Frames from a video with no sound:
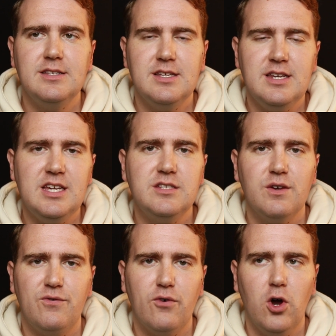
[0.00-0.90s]

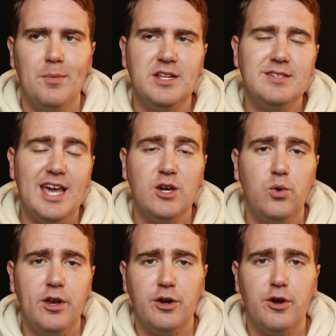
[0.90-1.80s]
Denise Froman's A
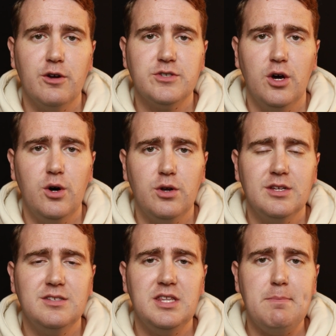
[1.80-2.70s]
Queer Girl's Ode
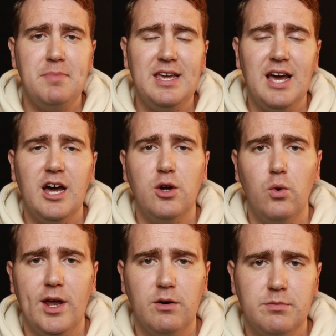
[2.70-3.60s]
to the
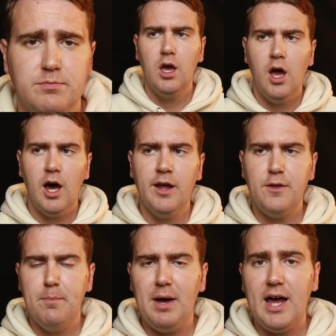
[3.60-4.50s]
Piragüero.
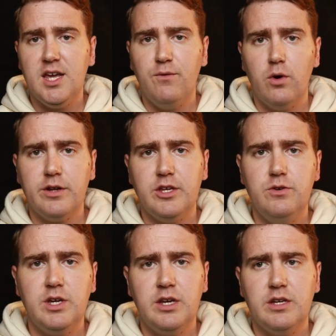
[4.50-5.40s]
Another body of work that
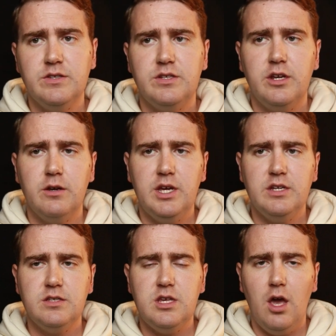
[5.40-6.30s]
you can consider
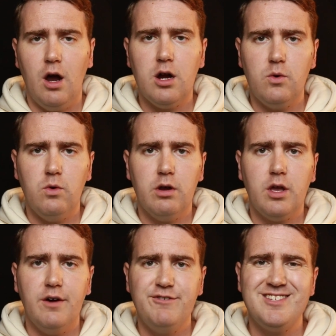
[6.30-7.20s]
is the artwork
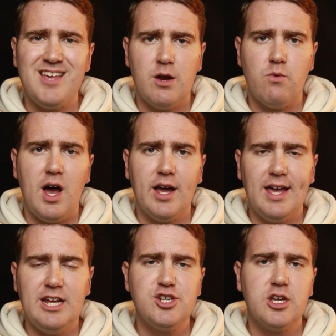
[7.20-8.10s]
of Scent Rock,
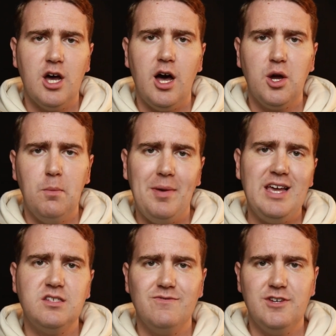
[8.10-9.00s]
a
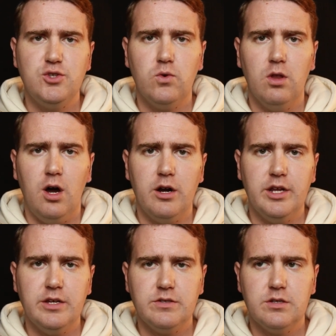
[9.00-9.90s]
Chicago-based visual
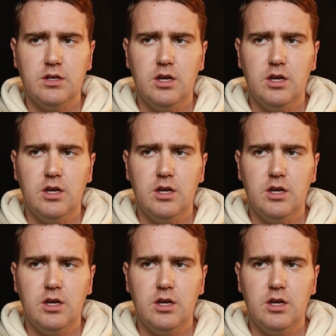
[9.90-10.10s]
artist.